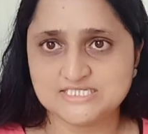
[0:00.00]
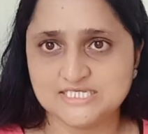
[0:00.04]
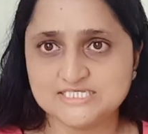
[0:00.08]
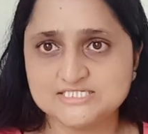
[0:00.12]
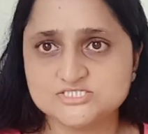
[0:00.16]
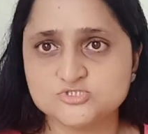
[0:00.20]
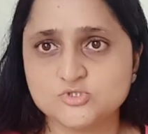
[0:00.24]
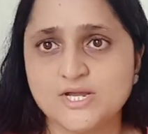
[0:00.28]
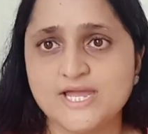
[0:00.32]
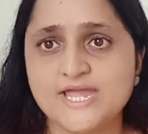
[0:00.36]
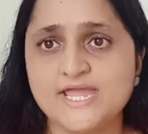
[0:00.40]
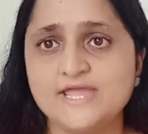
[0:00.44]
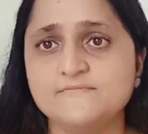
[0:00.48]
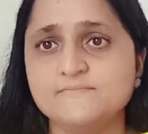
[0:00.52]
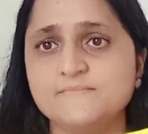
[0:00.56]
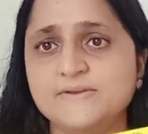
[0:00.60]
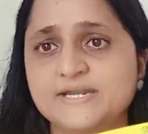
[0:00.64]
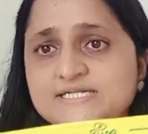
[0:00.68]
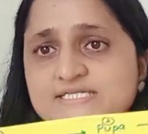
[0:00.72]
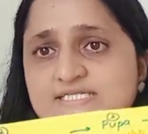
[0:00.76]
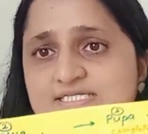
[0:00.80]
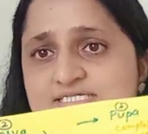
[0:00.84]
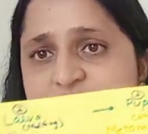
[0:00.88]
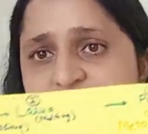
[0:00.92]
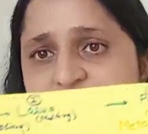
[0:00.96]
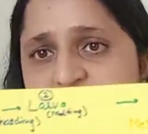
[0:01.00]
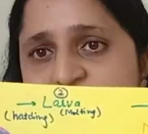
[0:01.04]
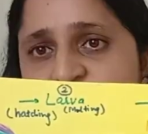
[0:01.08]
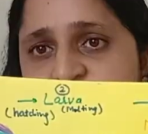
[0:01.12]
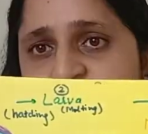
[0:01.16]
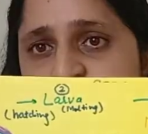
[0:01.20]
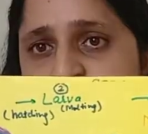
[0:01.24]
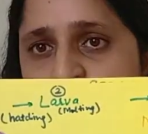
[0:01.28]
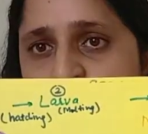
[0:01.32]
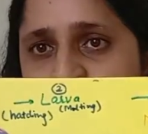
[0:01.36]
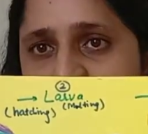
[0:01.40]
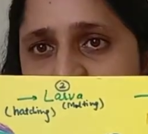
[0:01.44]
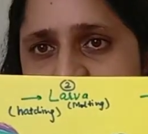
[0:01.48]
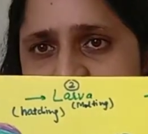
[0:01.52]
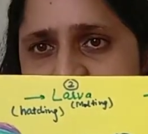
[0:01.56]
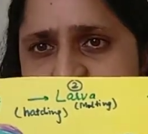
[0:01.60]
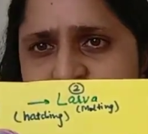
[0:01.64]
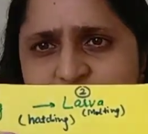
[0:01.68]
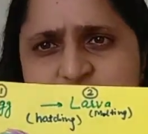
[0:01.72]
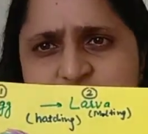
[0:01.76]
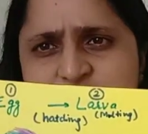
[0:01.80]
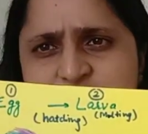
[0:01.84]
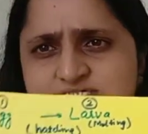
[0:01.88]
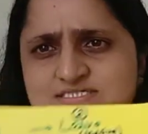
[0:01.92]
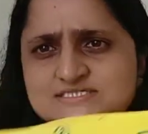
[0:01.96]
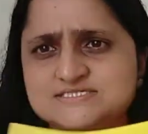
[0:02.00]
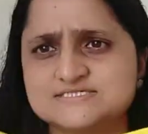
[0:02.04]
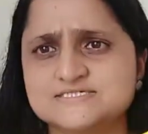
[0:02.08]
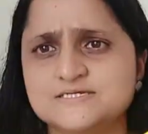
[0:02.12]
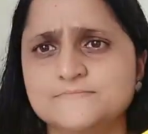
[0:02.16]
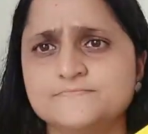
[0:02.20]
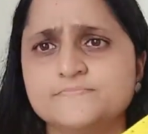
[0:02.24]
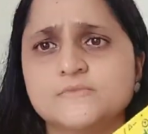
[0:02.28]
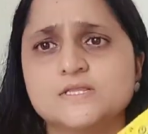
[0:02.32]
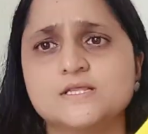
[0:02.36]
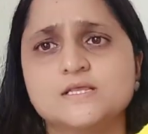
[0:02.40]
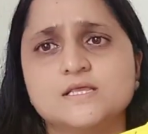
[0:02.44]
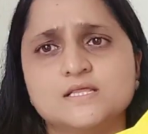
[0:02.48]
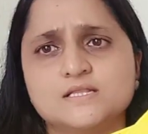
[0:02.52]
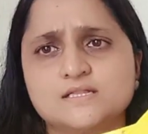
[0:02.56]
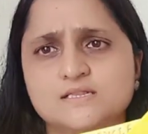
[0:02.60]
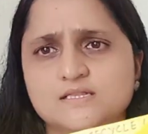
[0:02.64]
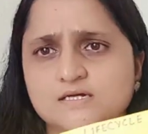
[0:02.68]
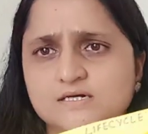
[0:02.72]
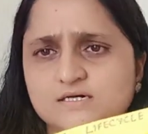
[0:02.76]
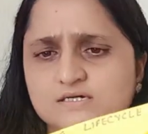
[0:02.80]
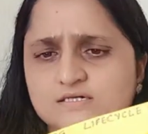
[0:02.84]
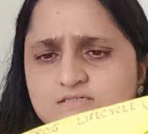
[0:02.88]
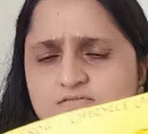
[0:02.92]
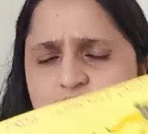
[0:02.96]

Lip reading: So I have made these kind of booklets. This is the